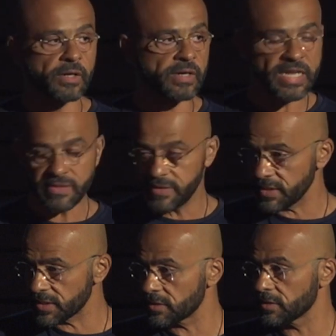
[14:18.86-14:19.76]
Read
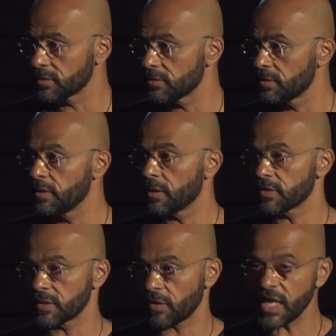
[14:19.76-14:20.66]
this,
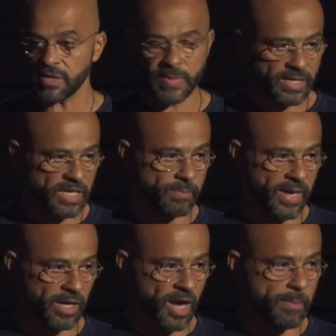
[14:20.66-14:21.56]
write me an
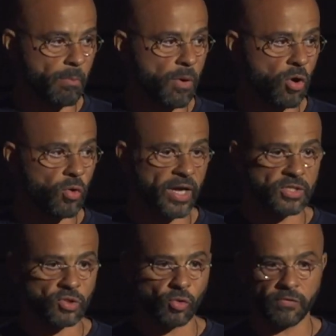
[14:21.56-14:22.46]
email. I'm
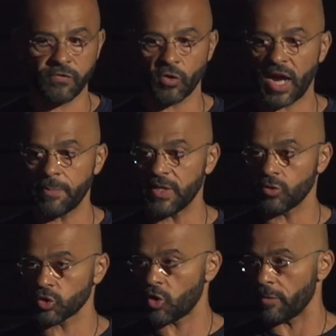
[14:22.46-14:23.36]

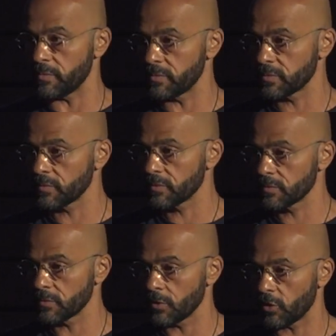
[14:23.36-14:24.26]
mo@solveforhappy.com,
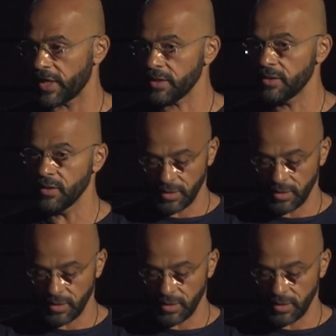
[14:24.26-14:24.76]
okay?